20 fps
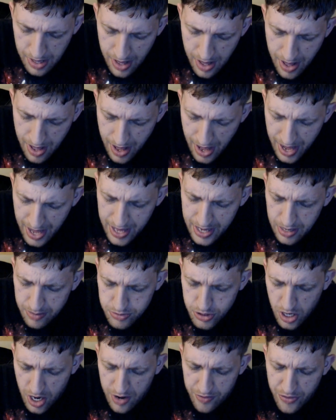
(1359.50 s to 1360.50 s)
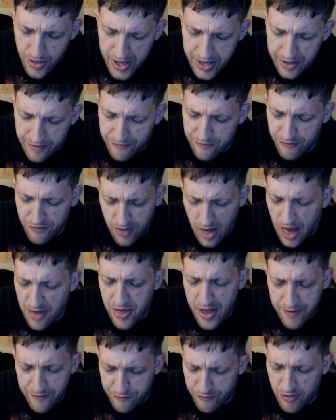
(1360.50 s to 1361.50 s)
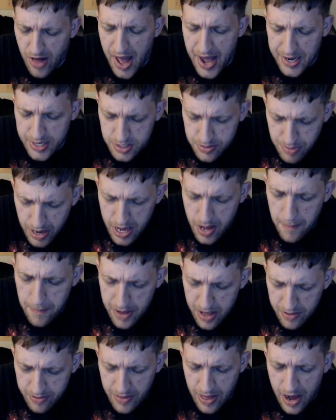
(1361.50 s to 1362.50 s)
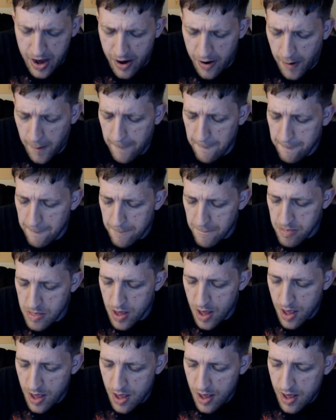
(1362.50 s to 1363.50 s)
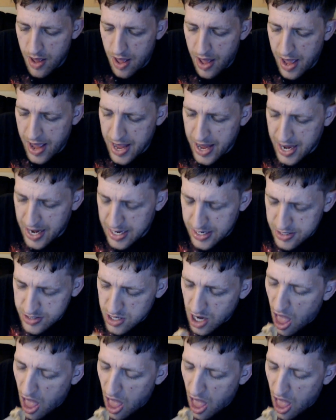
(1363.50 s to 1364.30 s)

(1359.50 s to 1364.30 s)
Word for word: And I'm trying to think if I think Flash may have been there, and